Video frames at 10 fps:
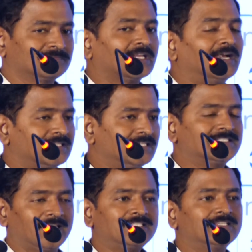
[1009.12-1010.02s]
And he
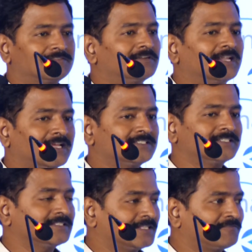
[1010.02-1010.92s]
says that one as
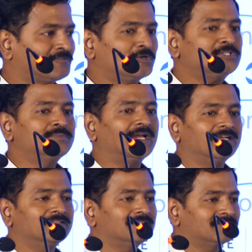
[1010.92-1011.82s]
the force
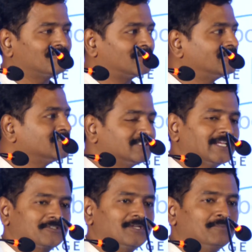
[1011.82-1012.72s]
behind the words is
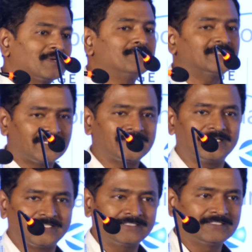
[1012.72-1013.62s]
actually brahmacharya.